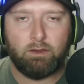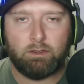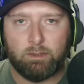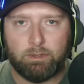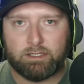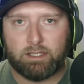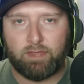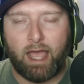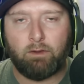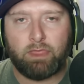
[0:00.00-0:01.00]
some of the stuff
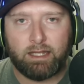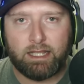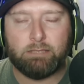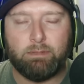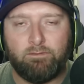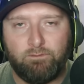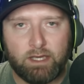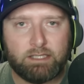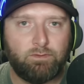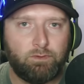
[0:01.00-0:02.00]
that I think needs to be
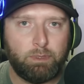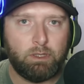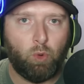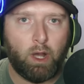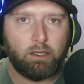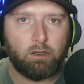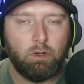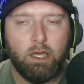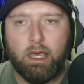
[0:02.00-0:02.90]
fixed for BYU.